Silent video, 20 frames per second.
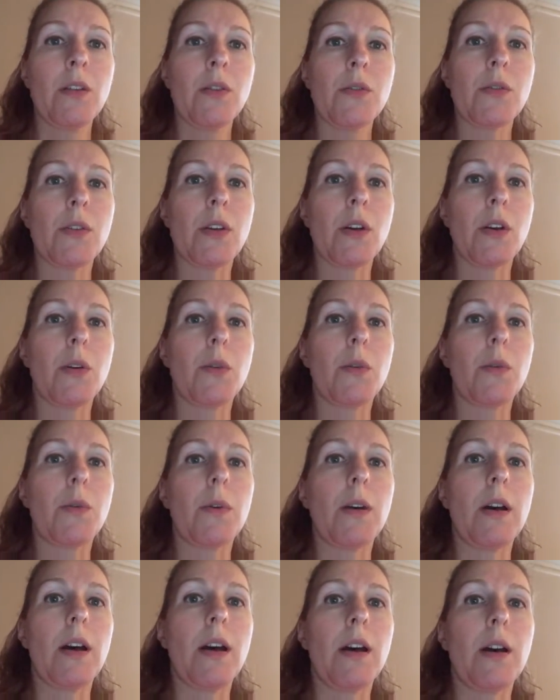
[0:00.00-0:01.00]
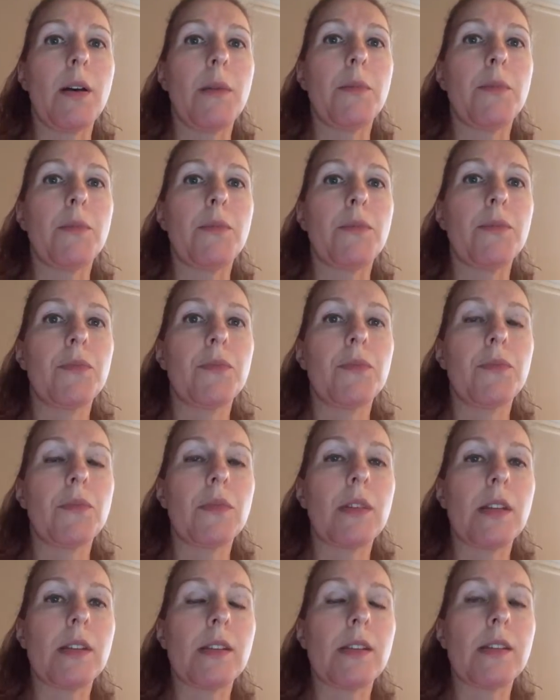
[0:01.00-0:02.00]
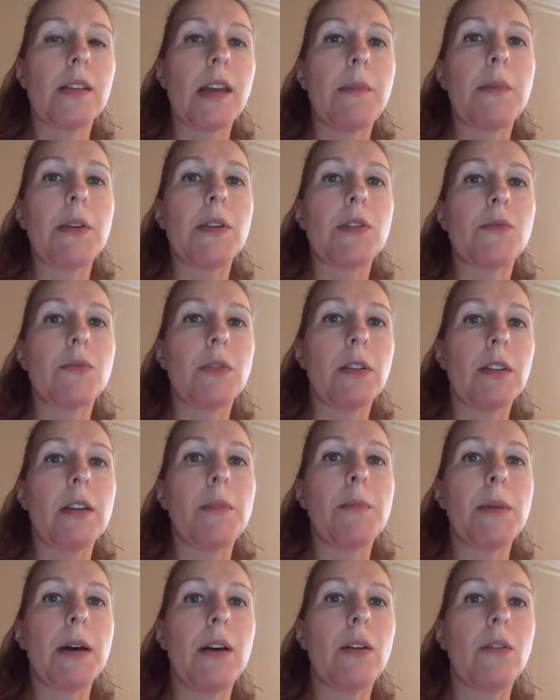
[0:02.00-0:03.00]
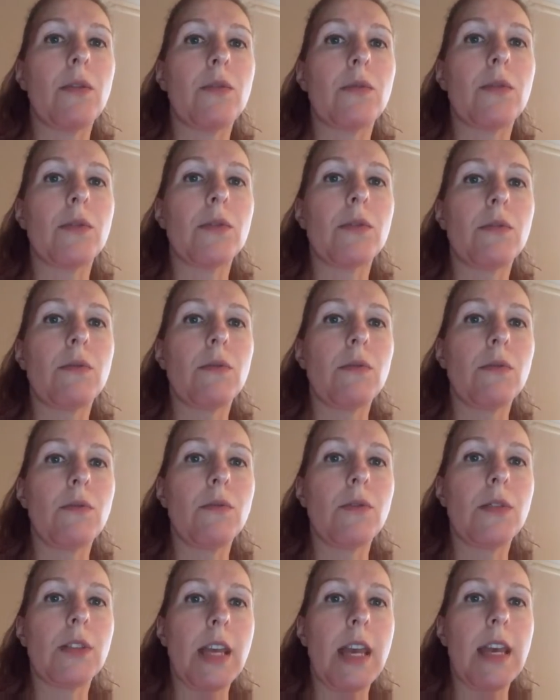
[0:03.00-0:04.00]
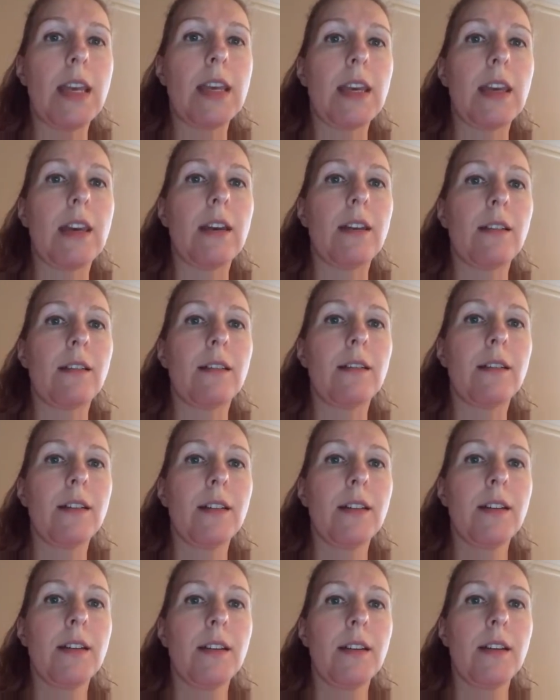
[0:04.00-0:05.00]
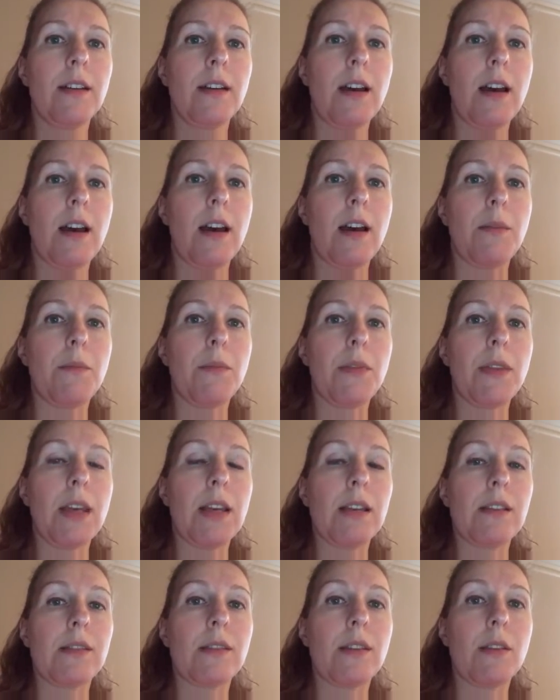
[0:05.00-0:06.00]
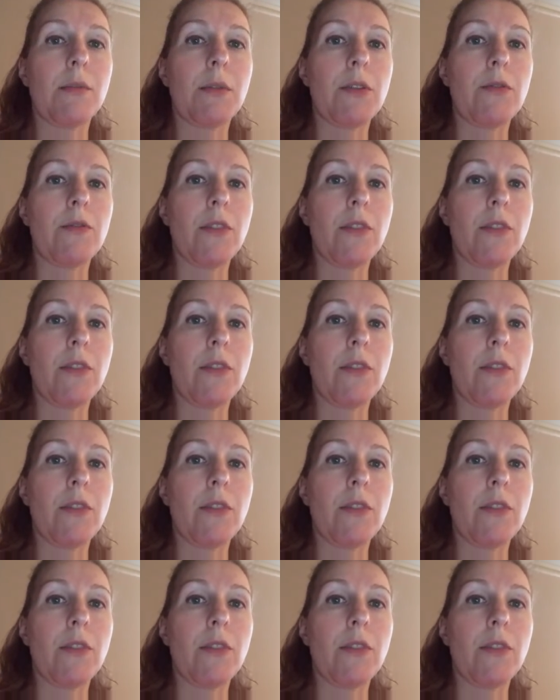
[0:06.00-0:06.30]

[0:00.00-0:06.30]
So this assignment is really about taking things that we